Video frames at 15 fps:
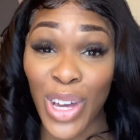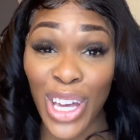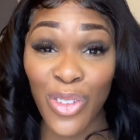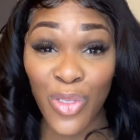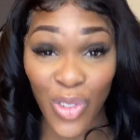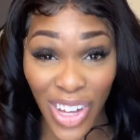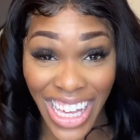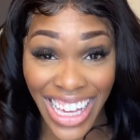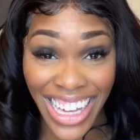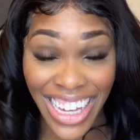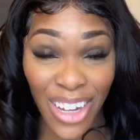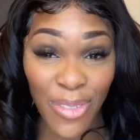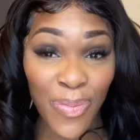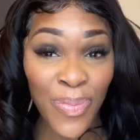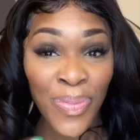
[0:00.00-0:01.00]
wave wig.
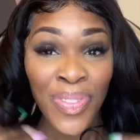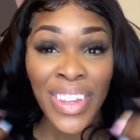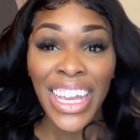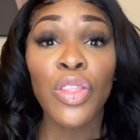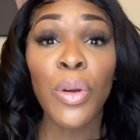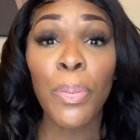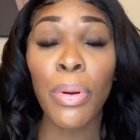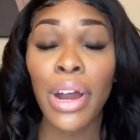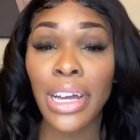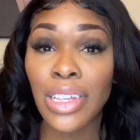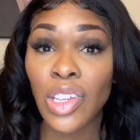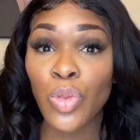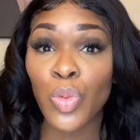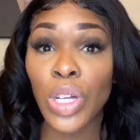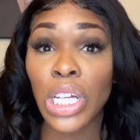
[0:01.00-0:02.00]
The
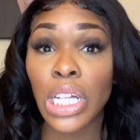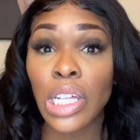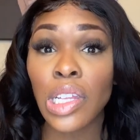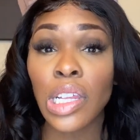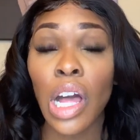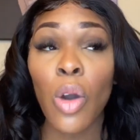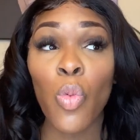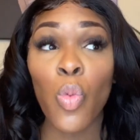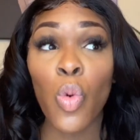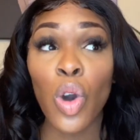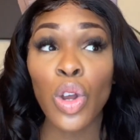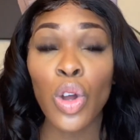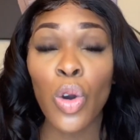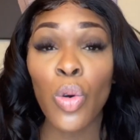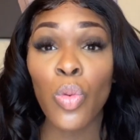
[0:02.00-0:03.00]
price was
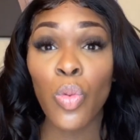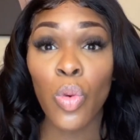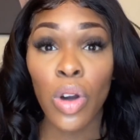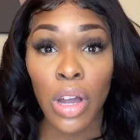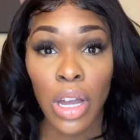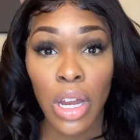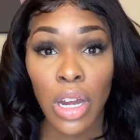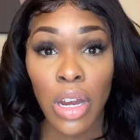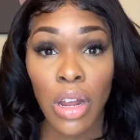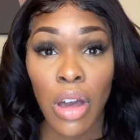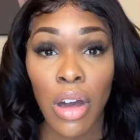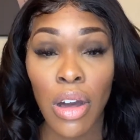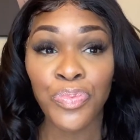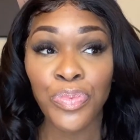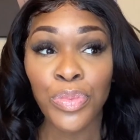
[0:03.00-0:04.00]

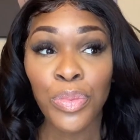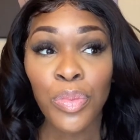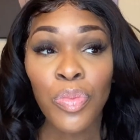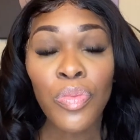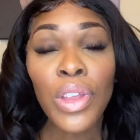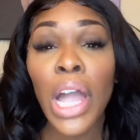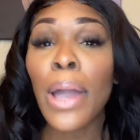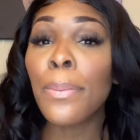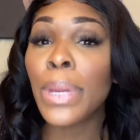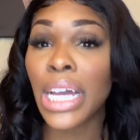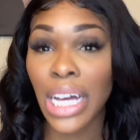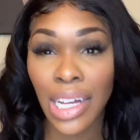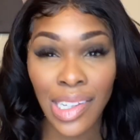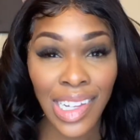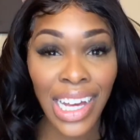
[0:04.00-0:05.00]
$101. And
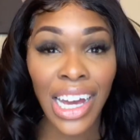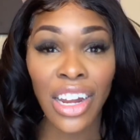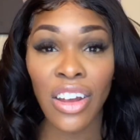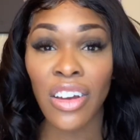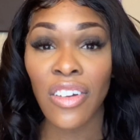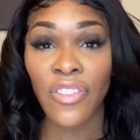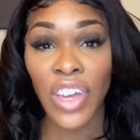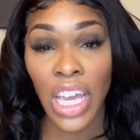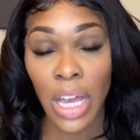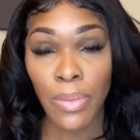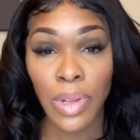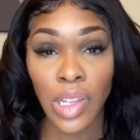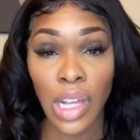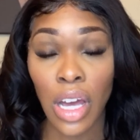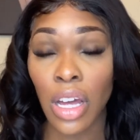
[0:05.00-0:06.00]
because I got it off of
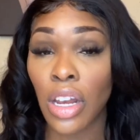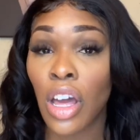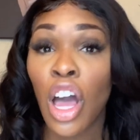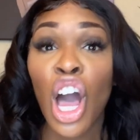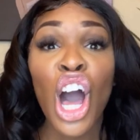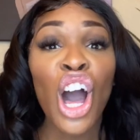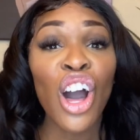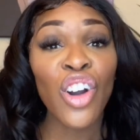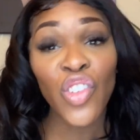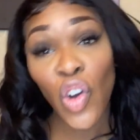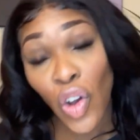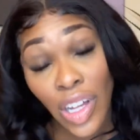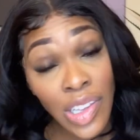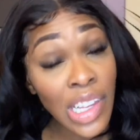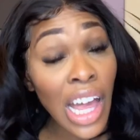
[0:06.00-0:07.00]
Amazon, of
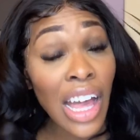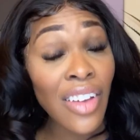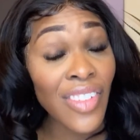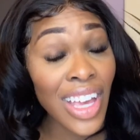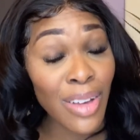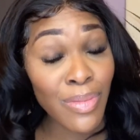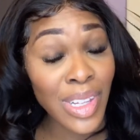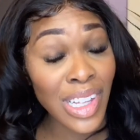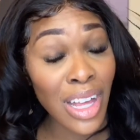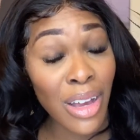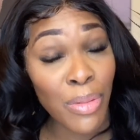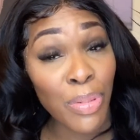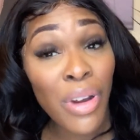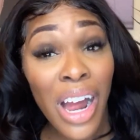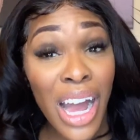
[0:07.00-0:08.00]
course I have
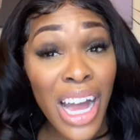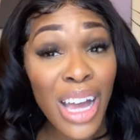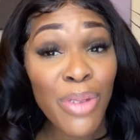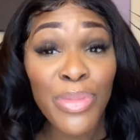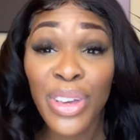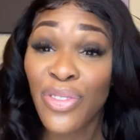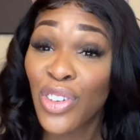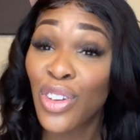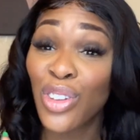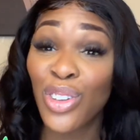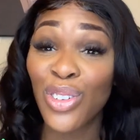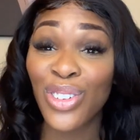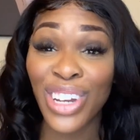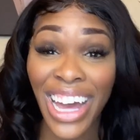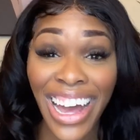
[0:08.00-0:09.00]
Amazon Prime. If you do
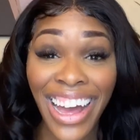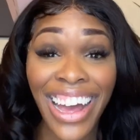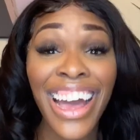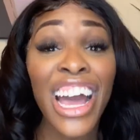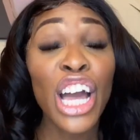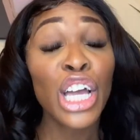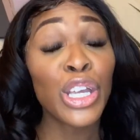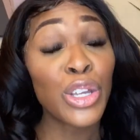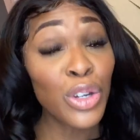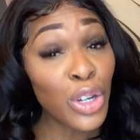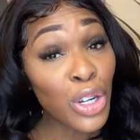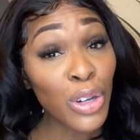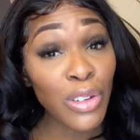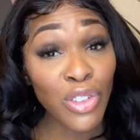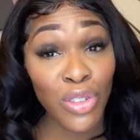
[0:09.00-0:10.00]
not, you
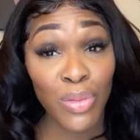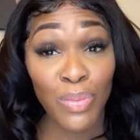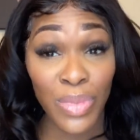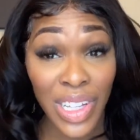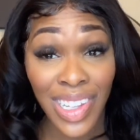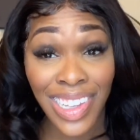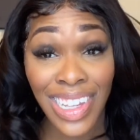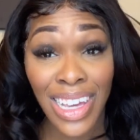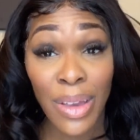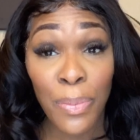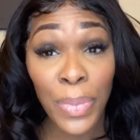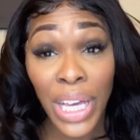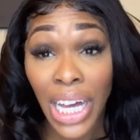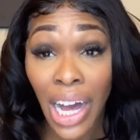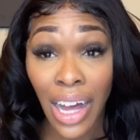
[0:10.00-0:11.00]
don't know what you're missing,
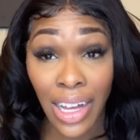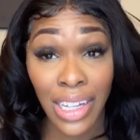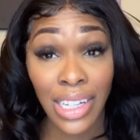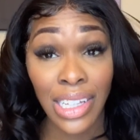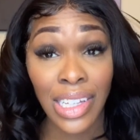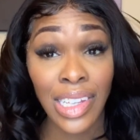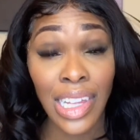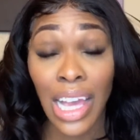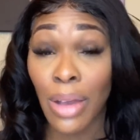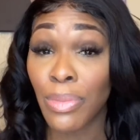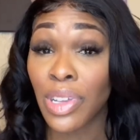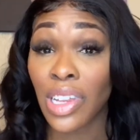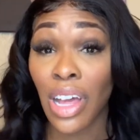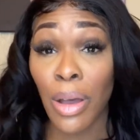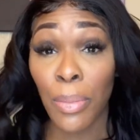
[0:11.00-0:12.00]
because
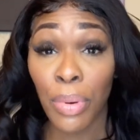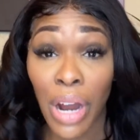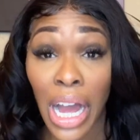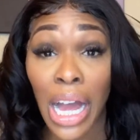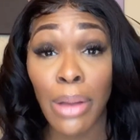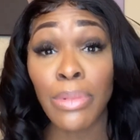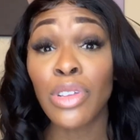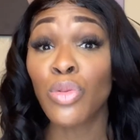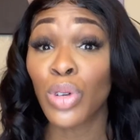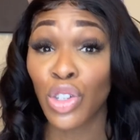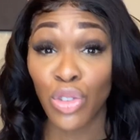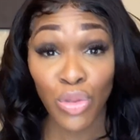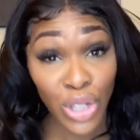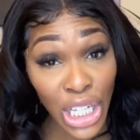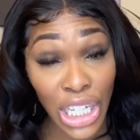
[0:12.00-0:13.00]
Amazon Prime is
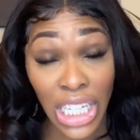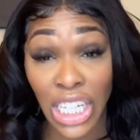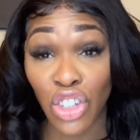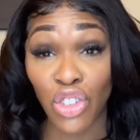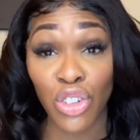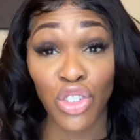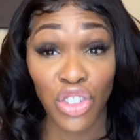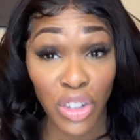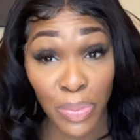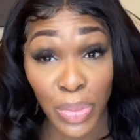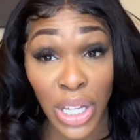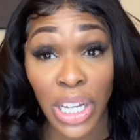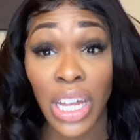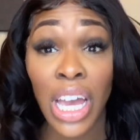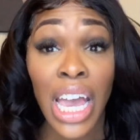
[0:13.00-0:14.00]
what you need to get your
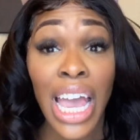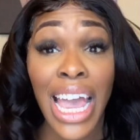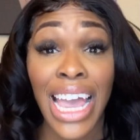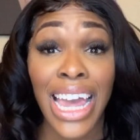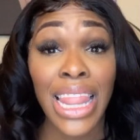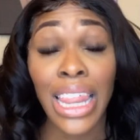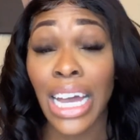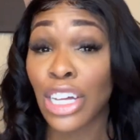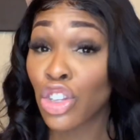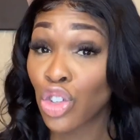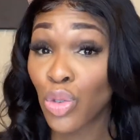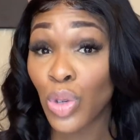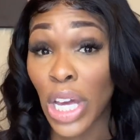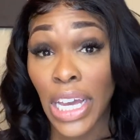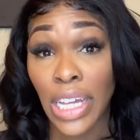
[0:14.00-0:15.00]
shipping in like
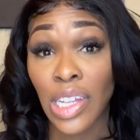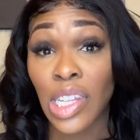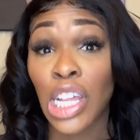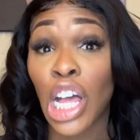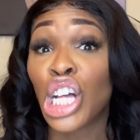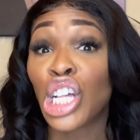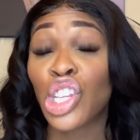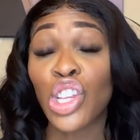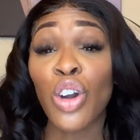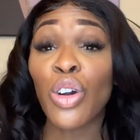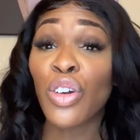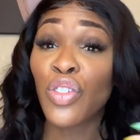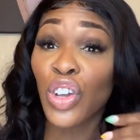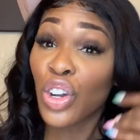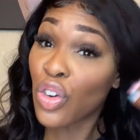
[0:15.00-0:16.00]
2 days. So
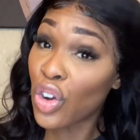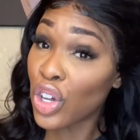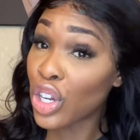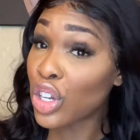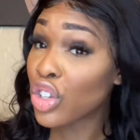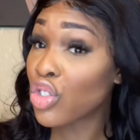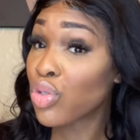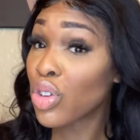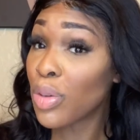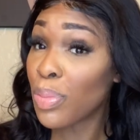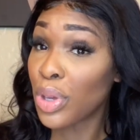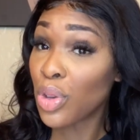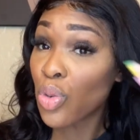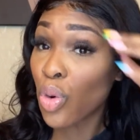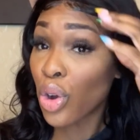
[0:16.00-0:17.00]
if you're going on a trip
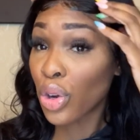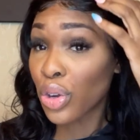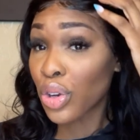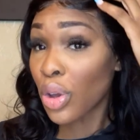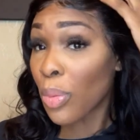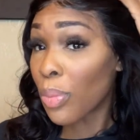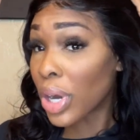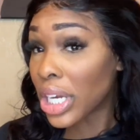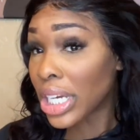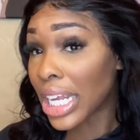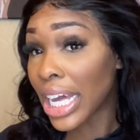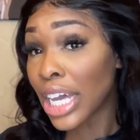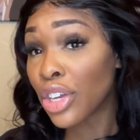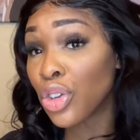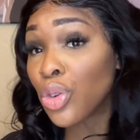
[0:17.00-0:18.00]
and you order it on
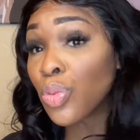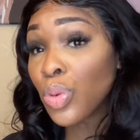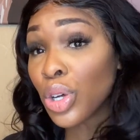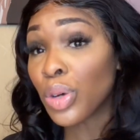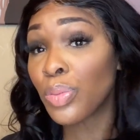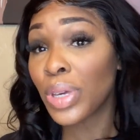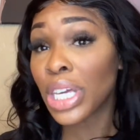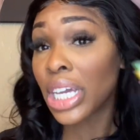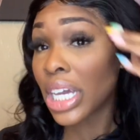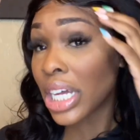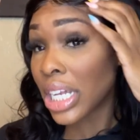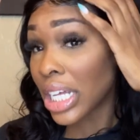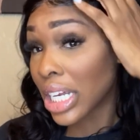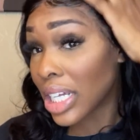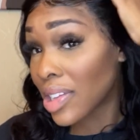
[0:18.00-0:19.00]
Monday, you will be
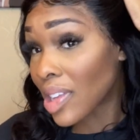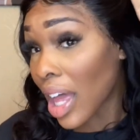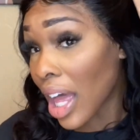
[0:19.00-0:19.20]
getting it in